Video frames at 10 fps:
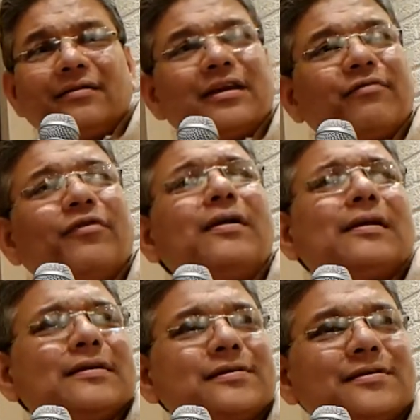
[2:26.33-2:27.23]
they are
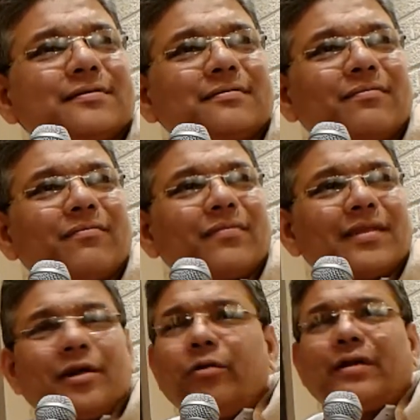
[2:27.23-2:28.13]
fearless.
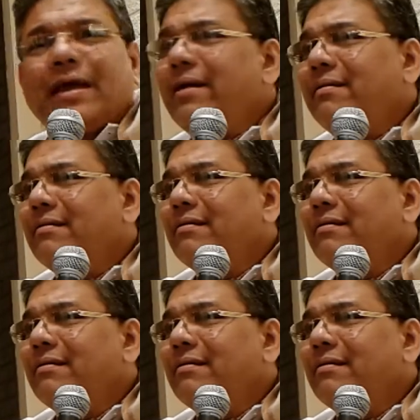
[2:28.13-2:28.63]
They don't care.